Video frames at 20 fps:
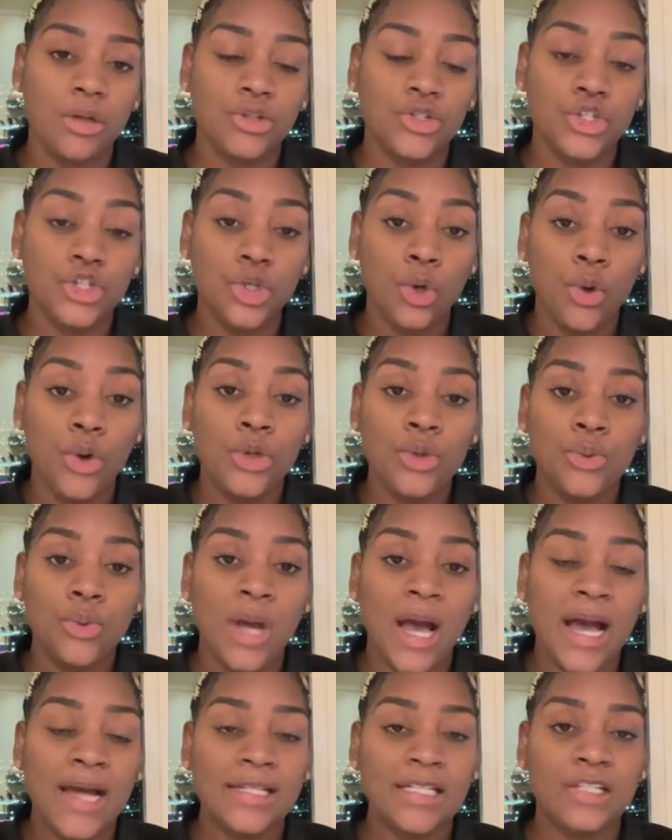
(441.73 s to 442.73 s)
show you
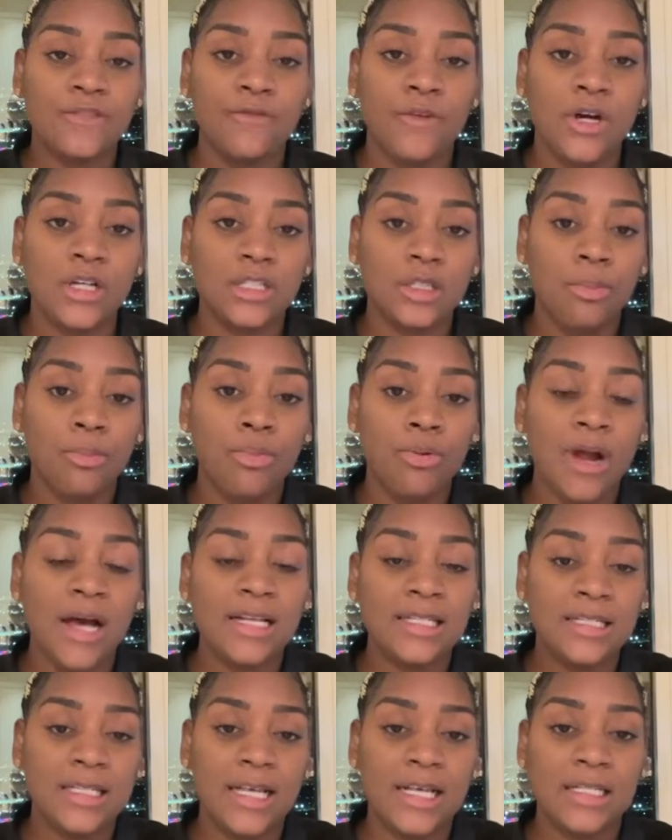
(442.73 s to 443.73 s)
guys as far as the
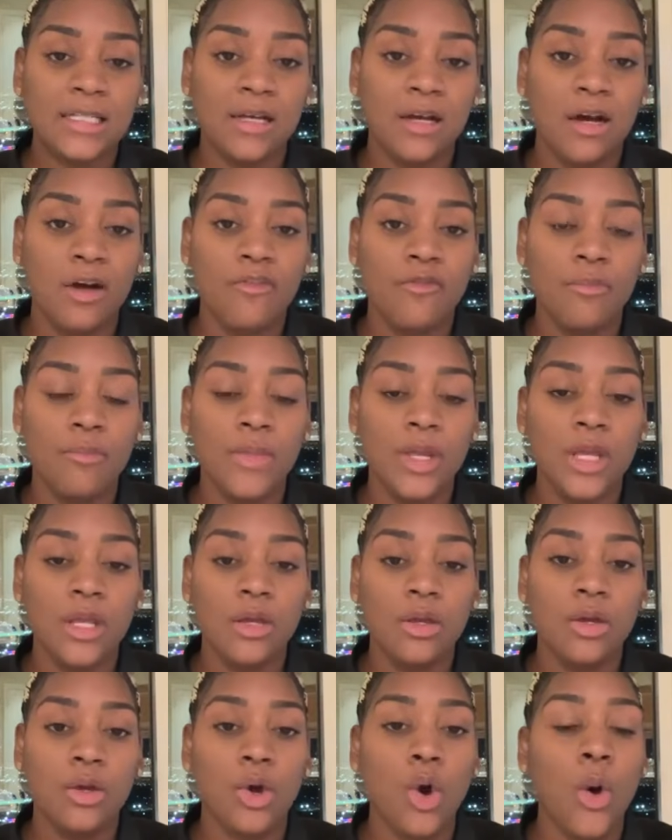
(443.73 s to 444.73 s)
process of
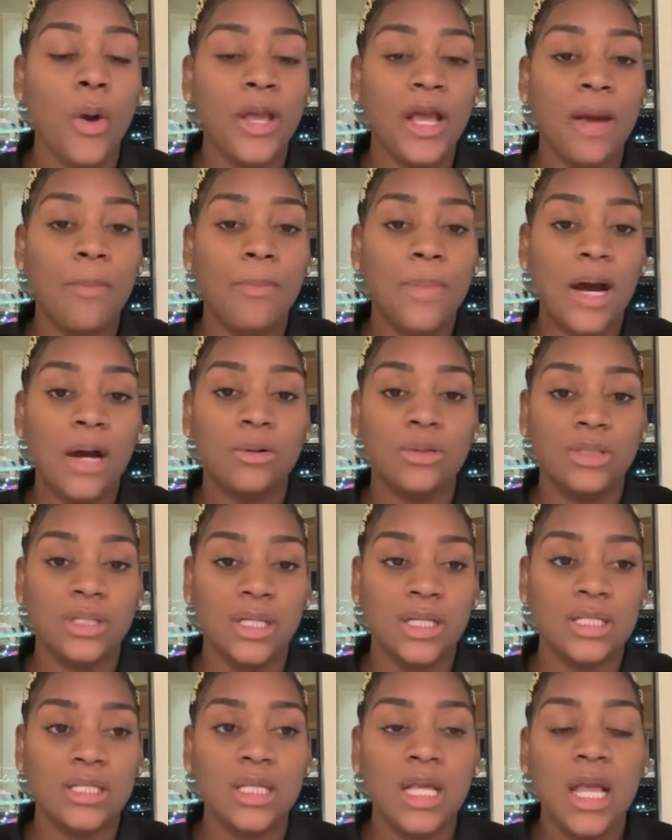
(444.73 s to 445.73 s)
me going about
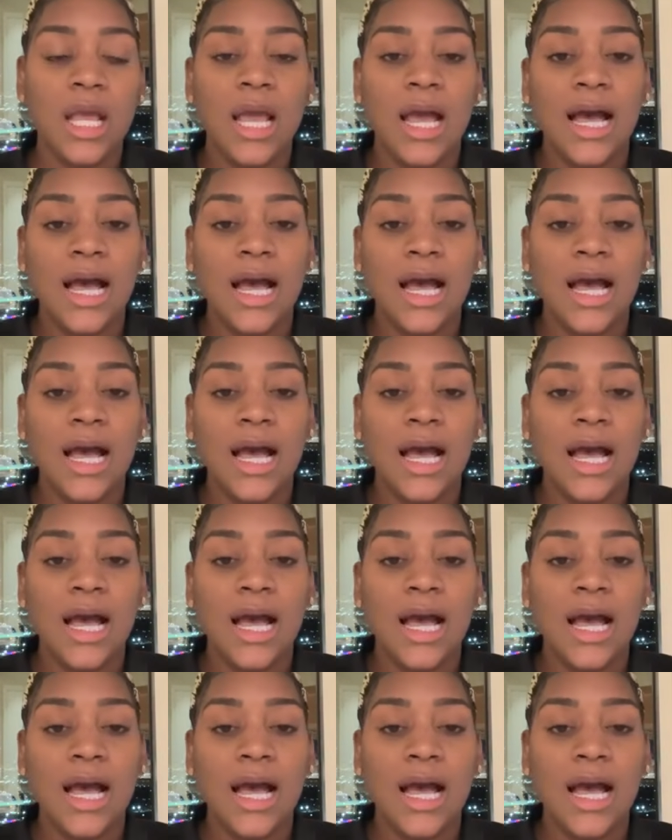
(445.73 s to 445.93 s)
this.